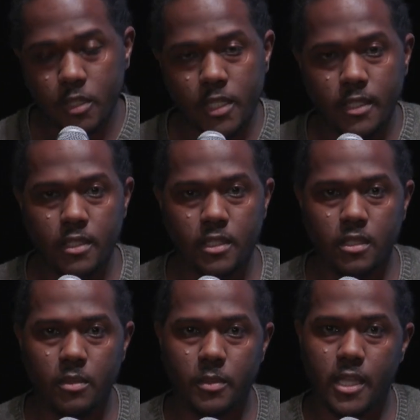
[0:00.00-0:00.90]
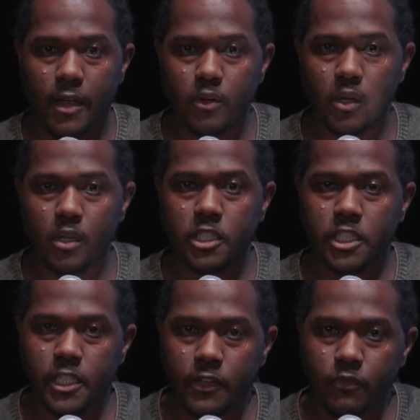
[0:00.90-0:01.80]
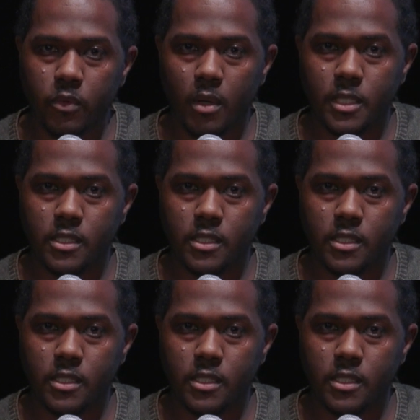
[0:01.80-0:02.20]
justice system is ever going to shift from a